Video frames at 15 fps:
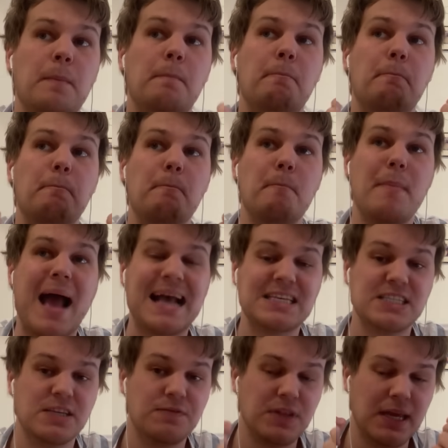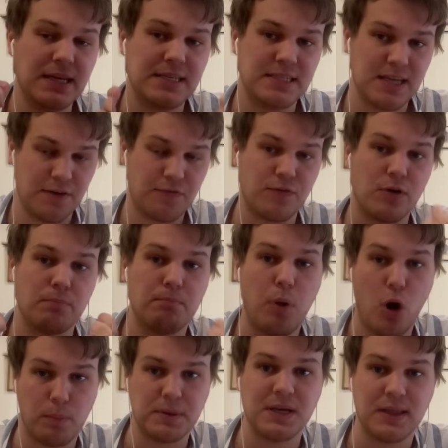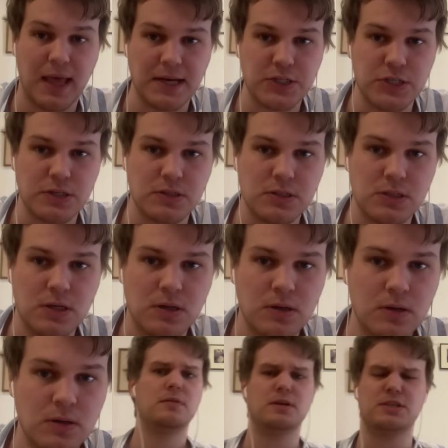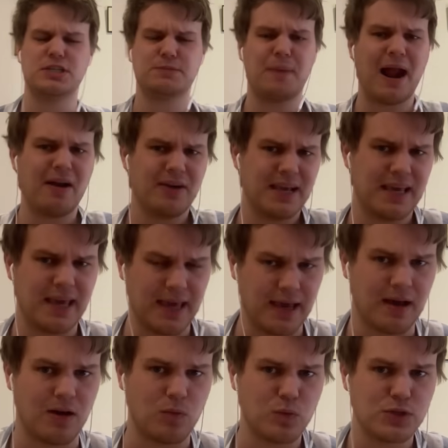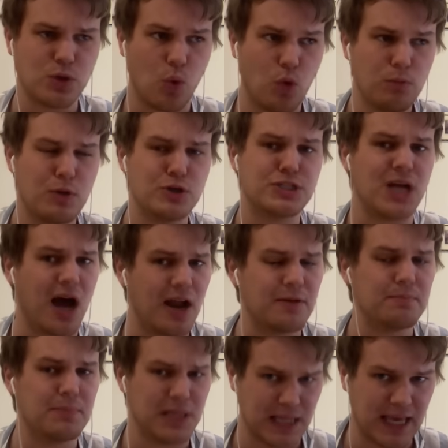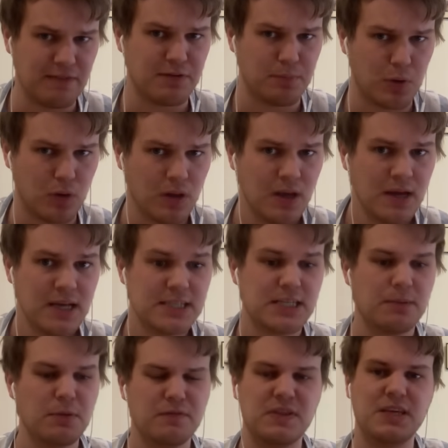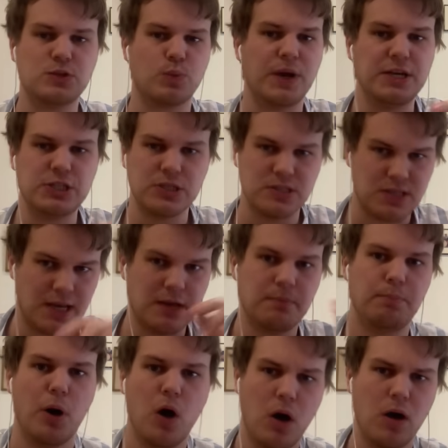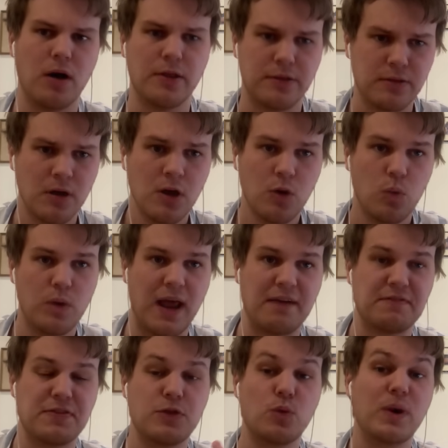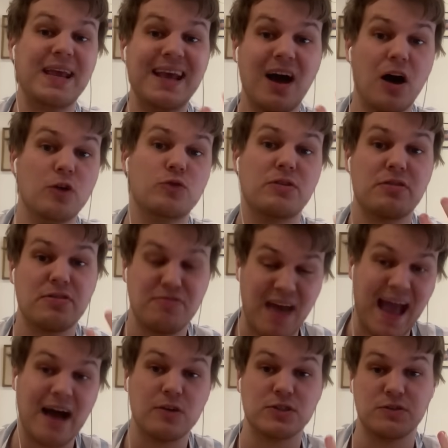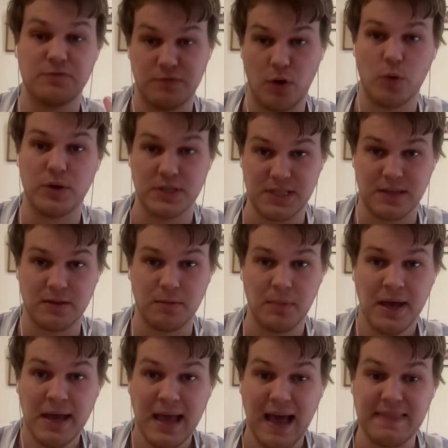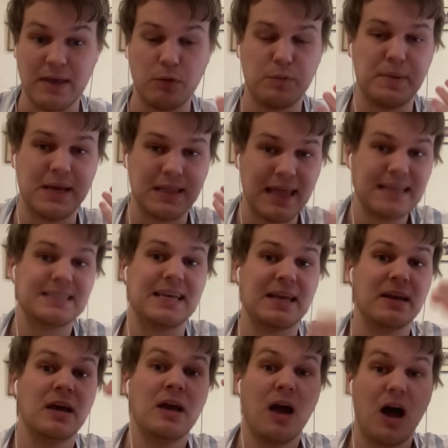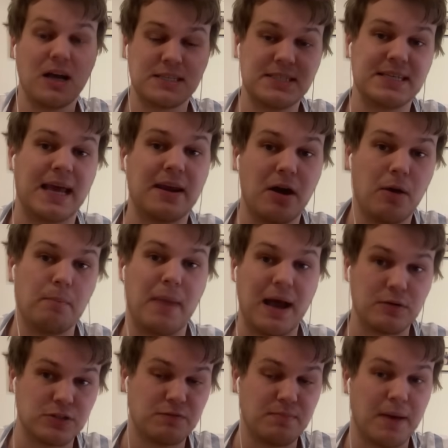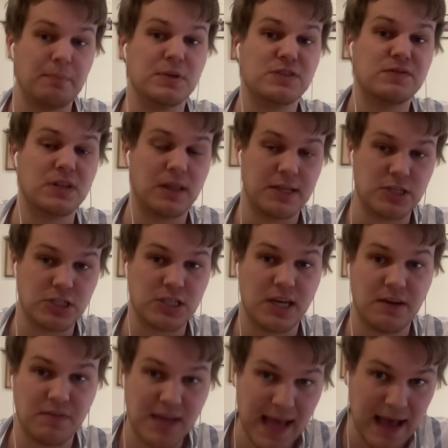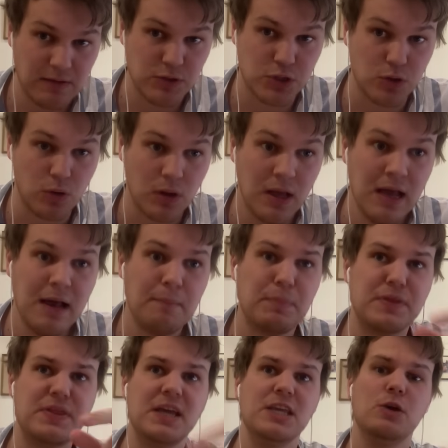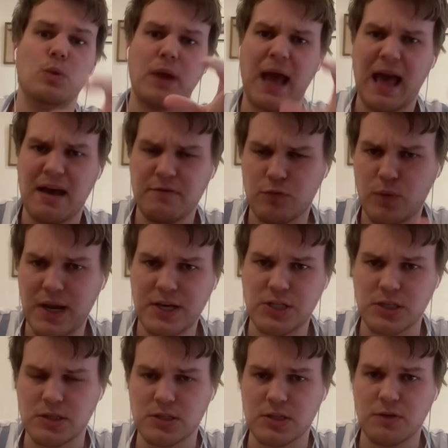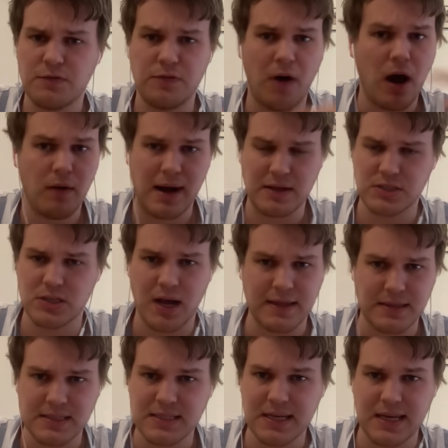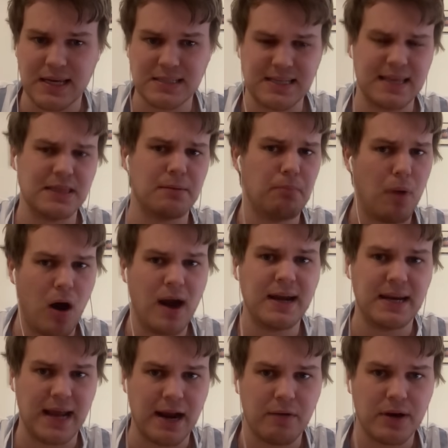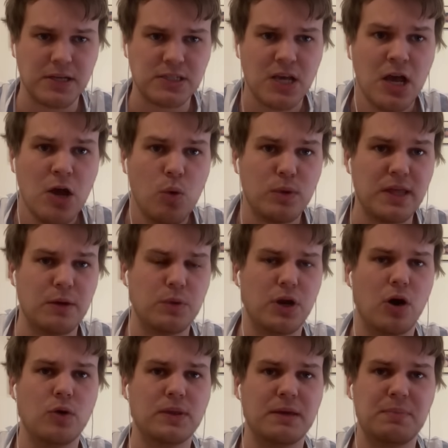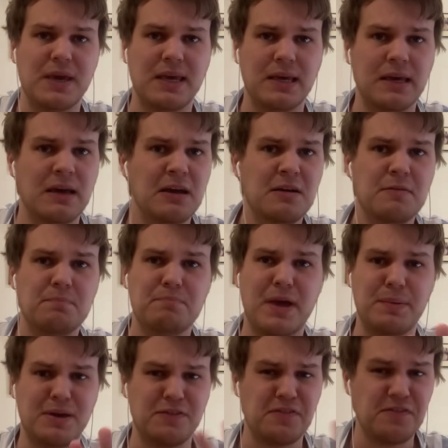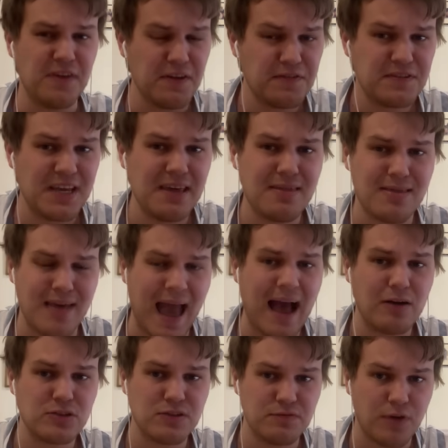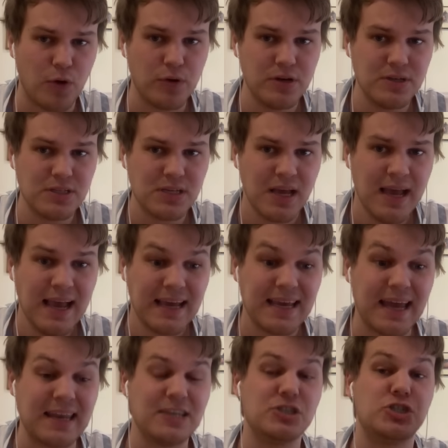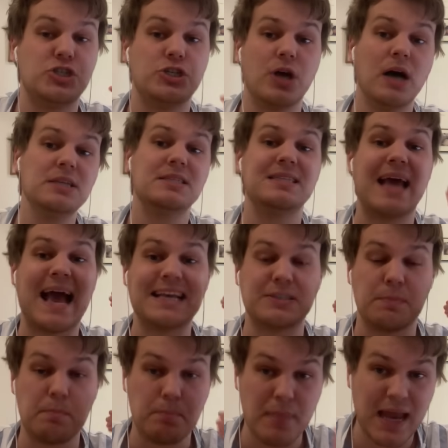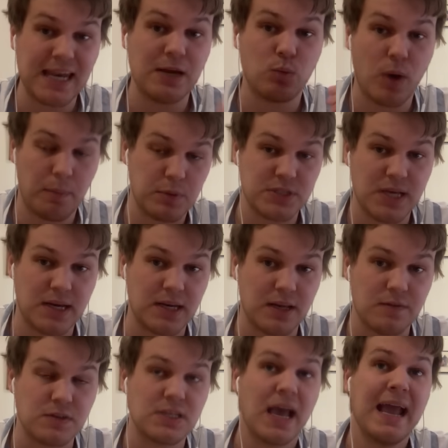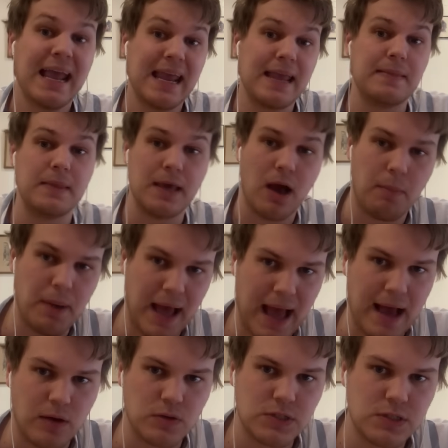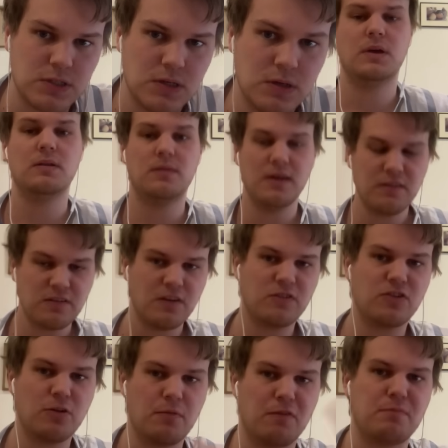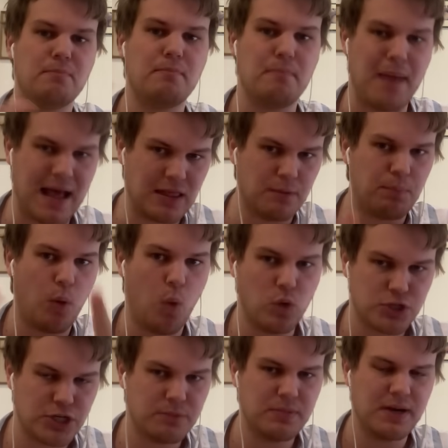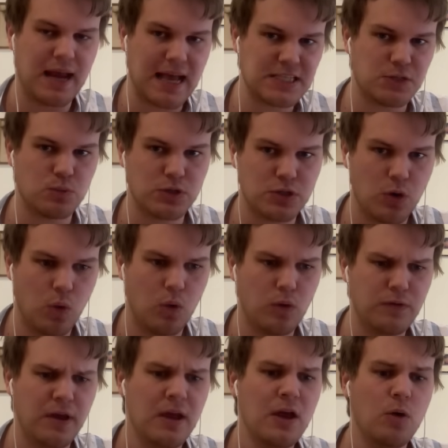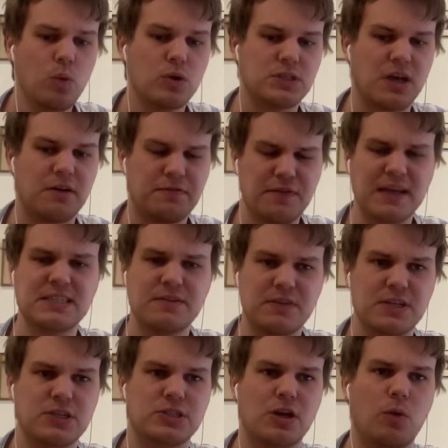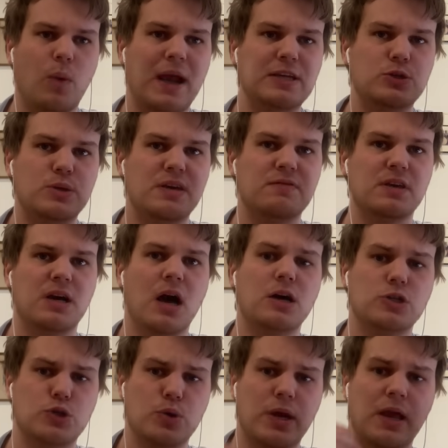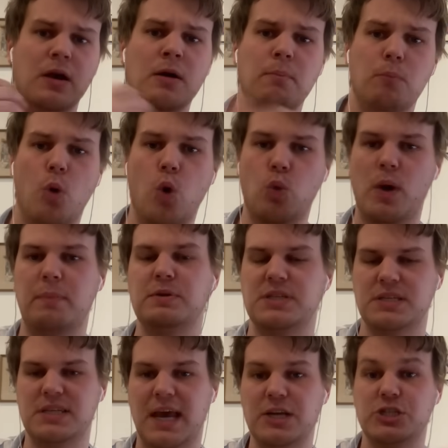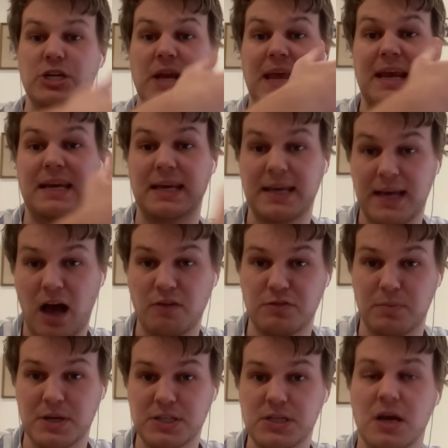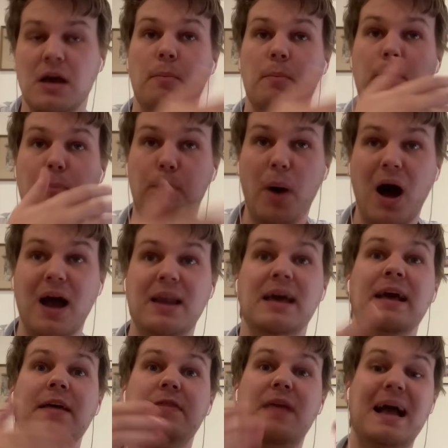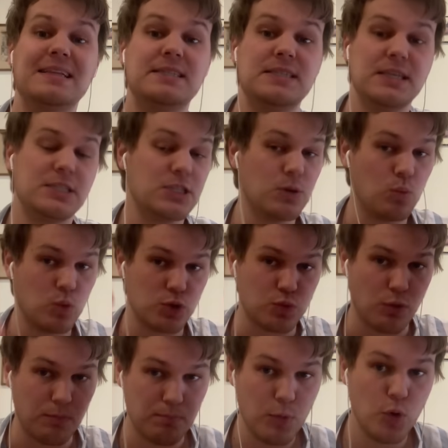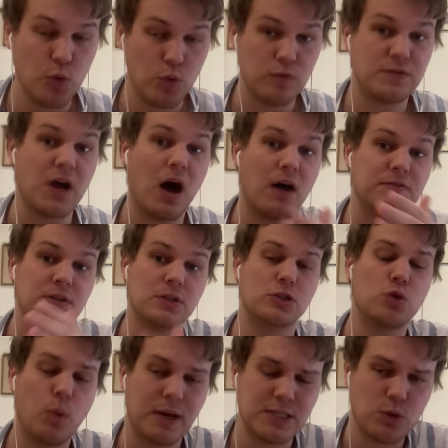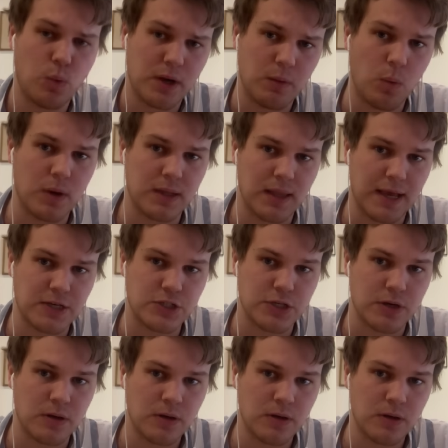massively different populations. The disparity here was almost unbelievable. Some of these regions in Perth would have 300,000 voters in them, and they would be electing a set amount of members for the Legislative Council. But then you would have regions far outside the cities in the mining areas where there would only be maybe 50,000 voters getting just as many representatives in the upper house. This system of malapportionment, as it was called, was effectively just a way to give the country more representation in government. But that system was removed after the 2021 election.